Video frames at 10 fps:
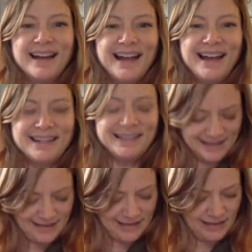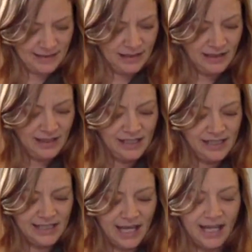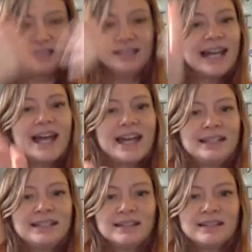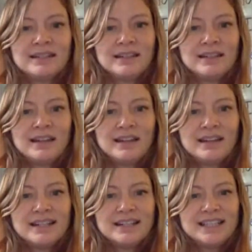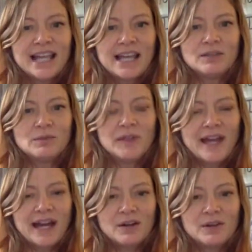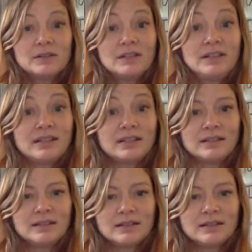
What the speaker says: Ed. Say den. Say it without d.